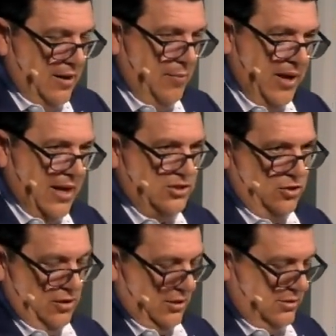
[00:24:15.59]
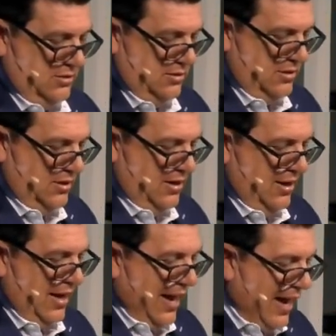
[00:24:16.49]
let me ask you this
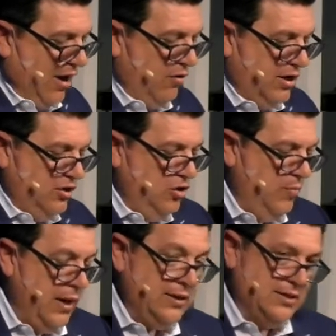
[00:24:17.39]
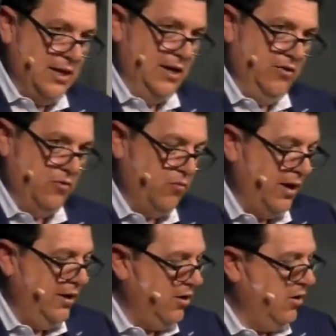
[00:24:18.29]
How can you maintain the
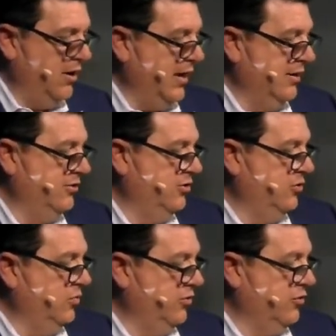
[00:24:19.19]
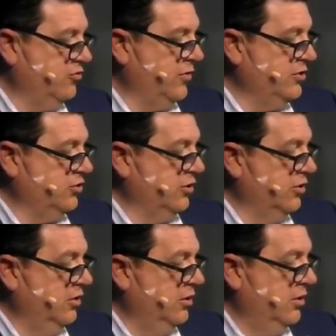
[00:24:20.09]
right heart attitude with your treasure
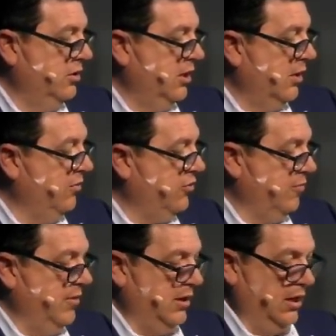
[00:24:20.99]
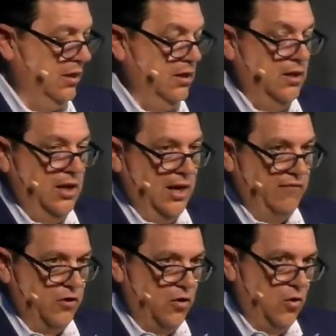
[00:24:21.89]
and with your money
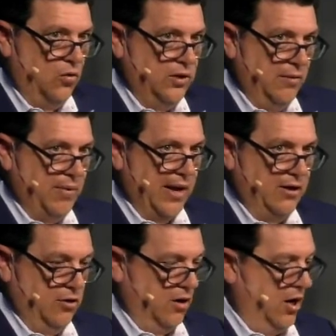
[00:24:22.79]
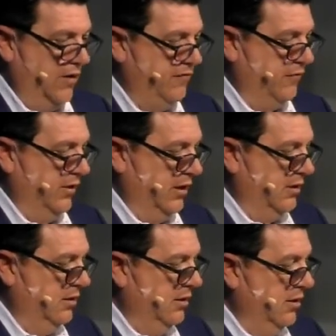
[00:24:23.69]
if you're holding back your offering
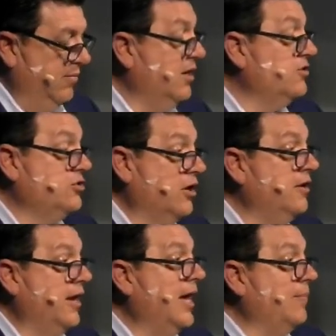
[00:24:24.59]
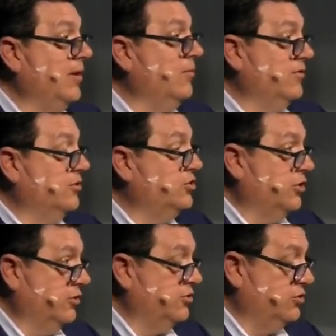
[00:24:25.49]
because you're unhappy with the
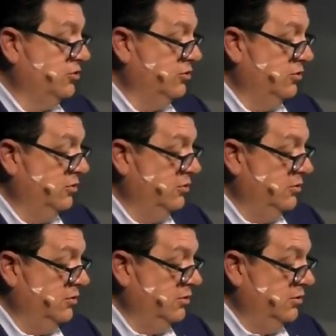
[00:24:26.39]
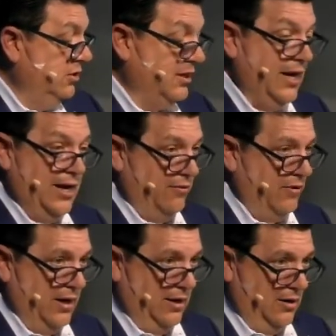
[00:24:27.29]
church? You can't,
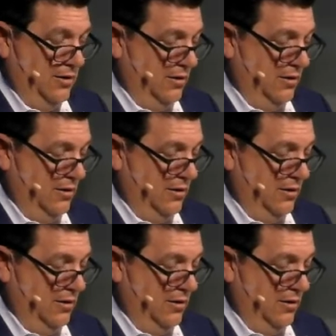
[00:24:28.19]
right?